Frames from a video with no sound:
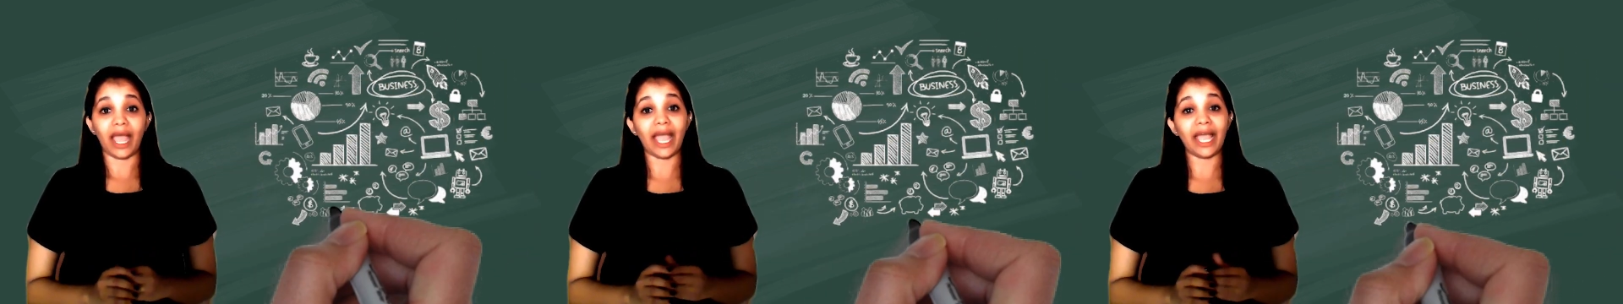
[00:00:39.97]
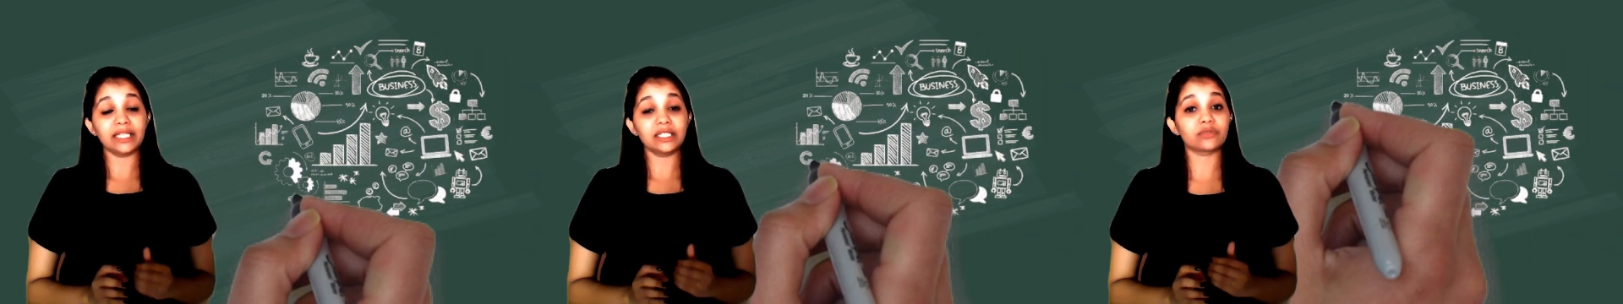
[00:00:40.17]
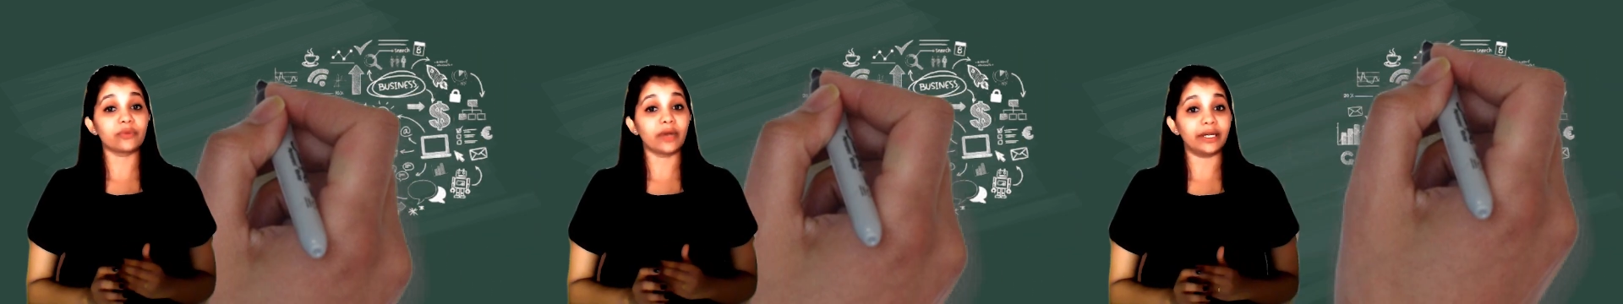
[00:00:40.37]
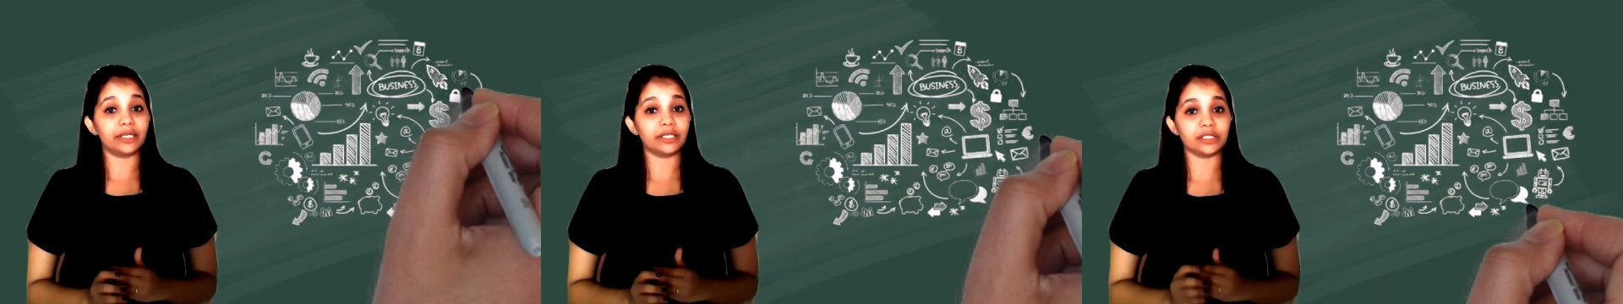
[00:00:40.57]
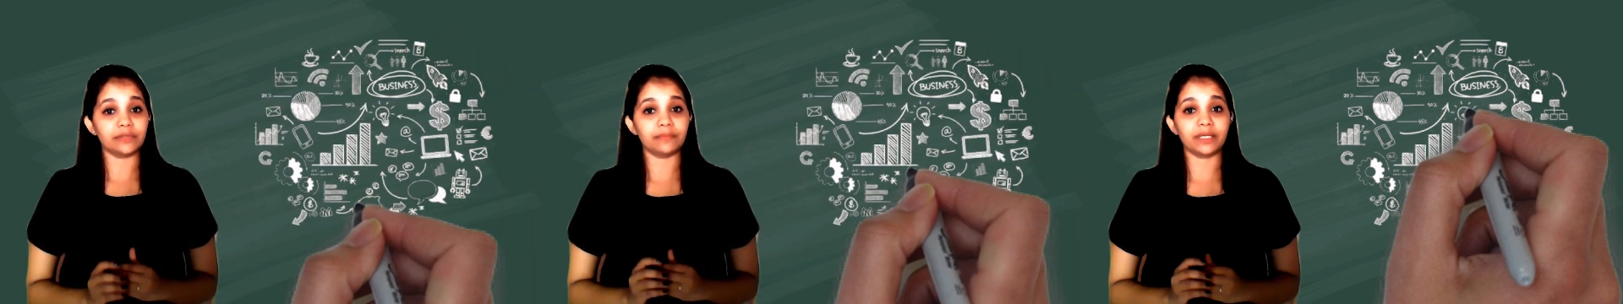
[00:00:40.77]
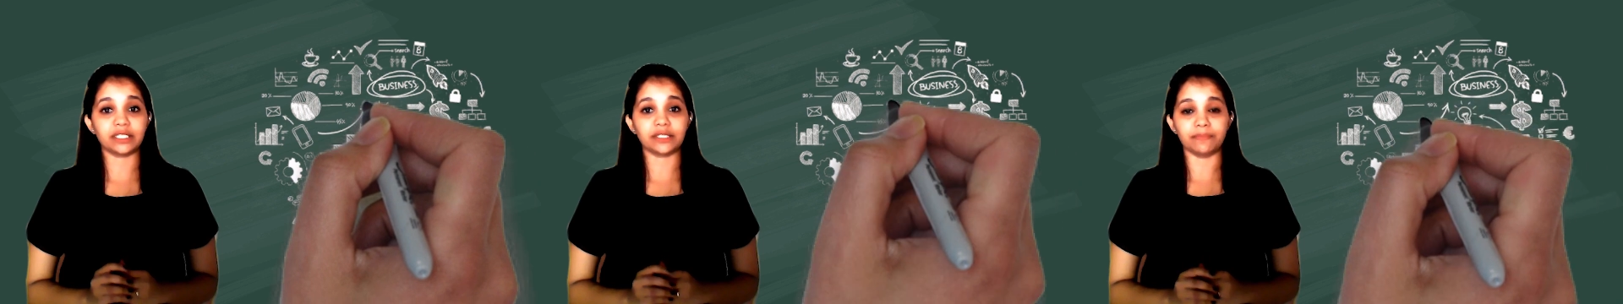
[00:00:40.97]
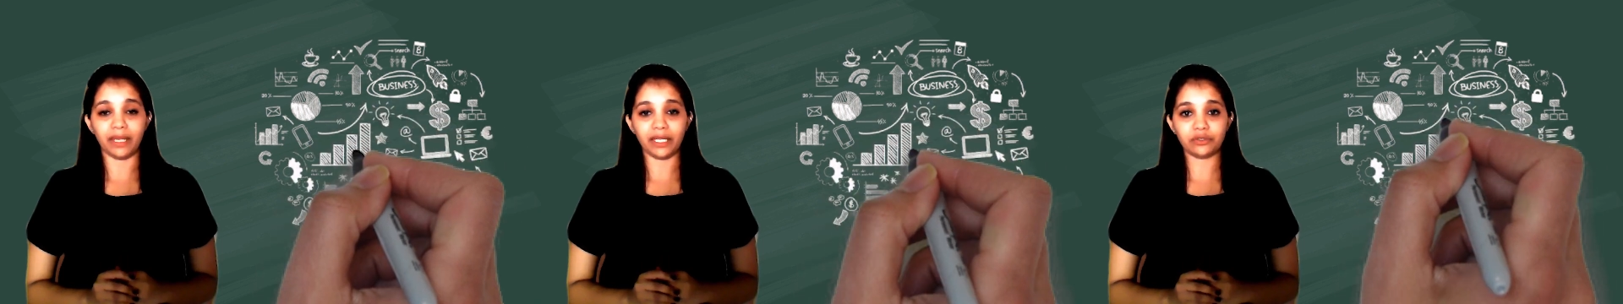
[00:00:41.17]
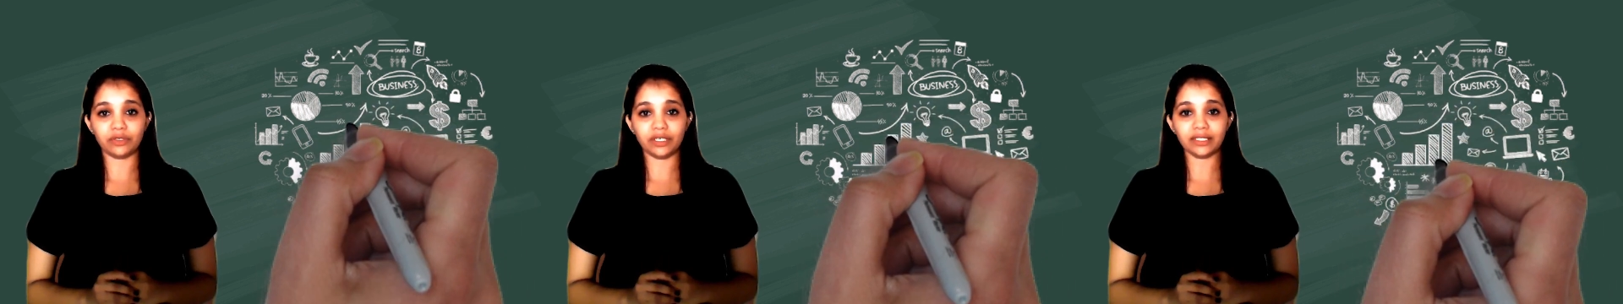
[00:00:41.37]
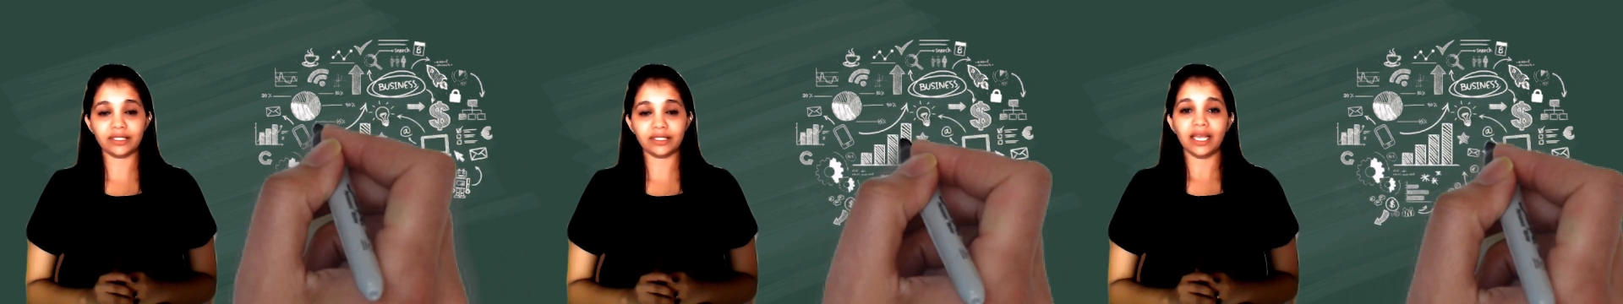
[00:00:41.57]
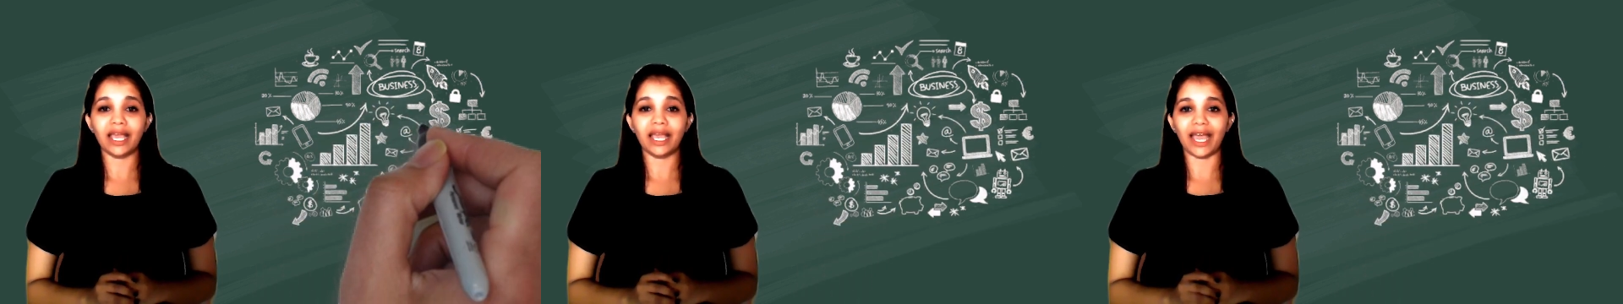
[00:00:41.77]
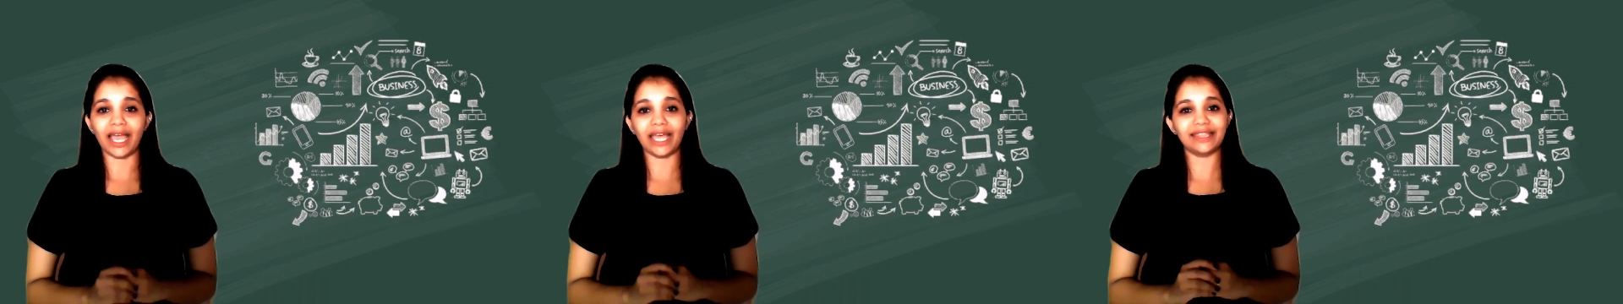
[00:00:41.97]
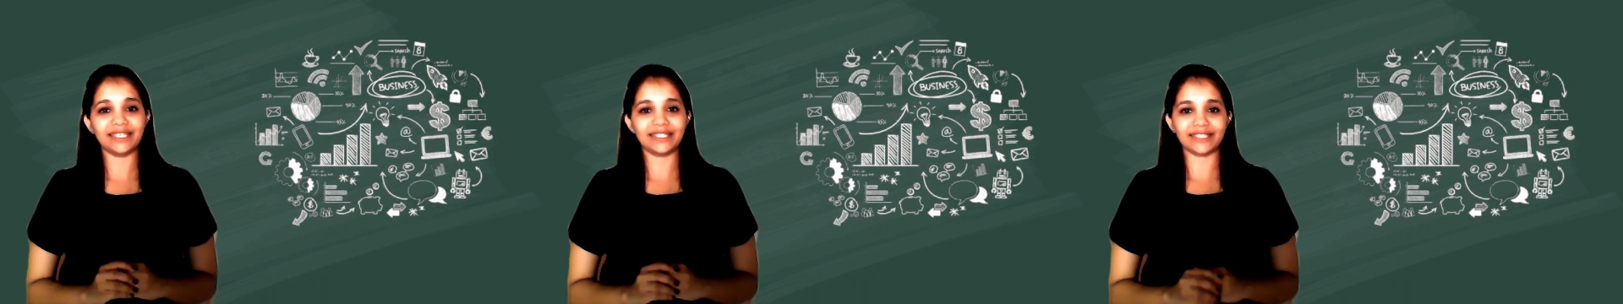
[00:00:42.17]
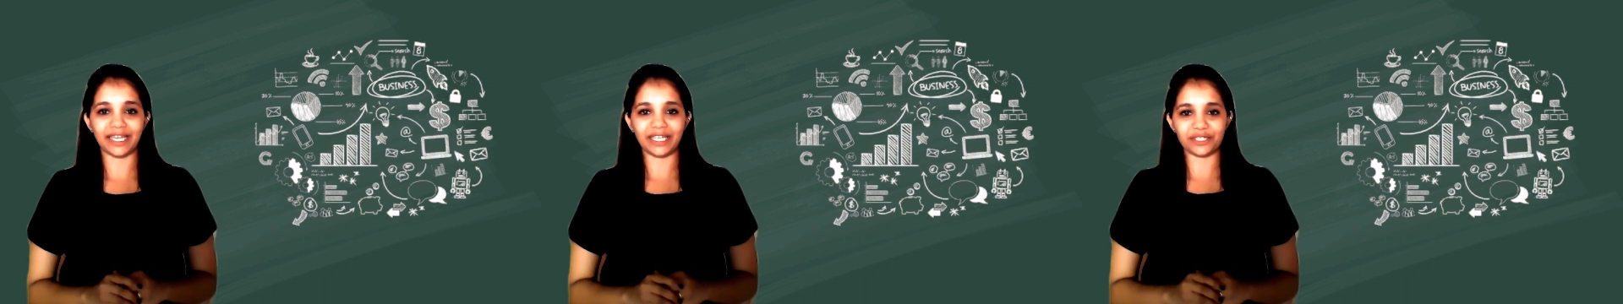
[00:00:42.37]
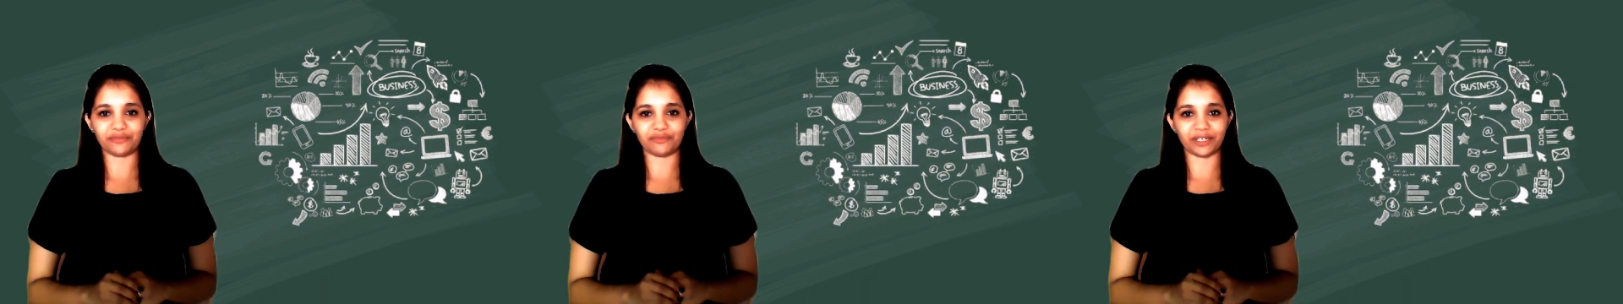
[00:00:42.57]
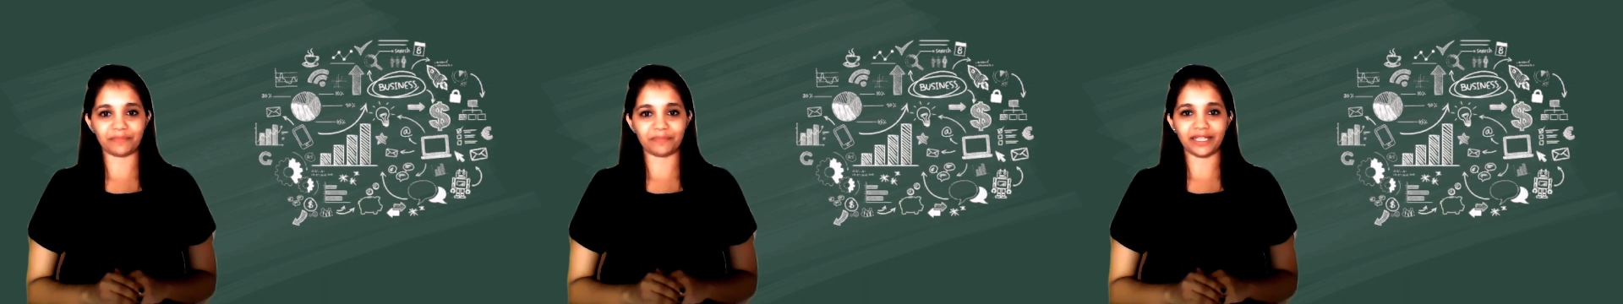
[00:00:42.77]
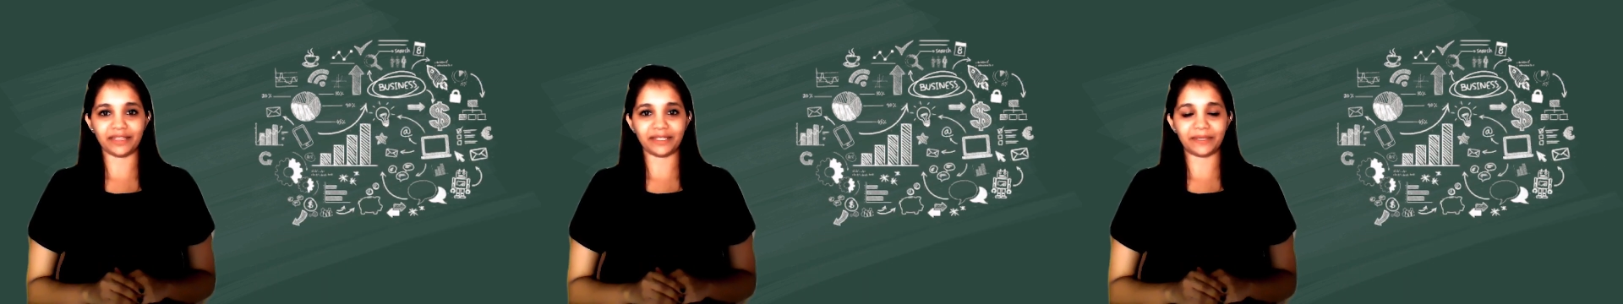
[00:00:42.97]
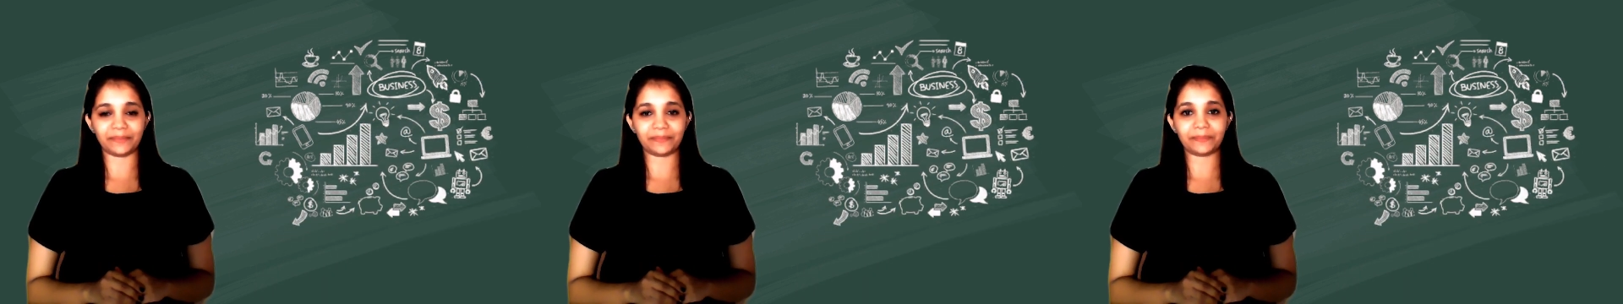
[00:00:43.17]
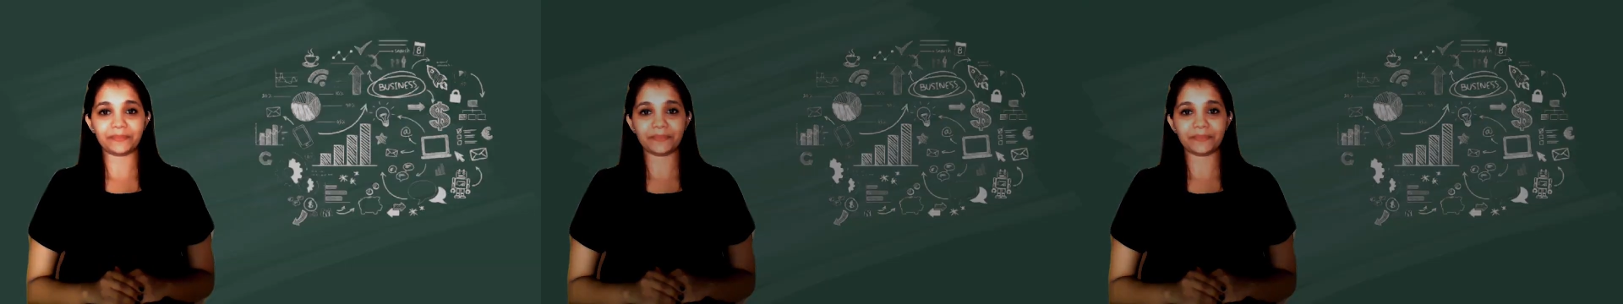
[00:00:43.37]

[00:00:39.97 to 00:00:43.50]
and strategy-based metrics and the scientific method.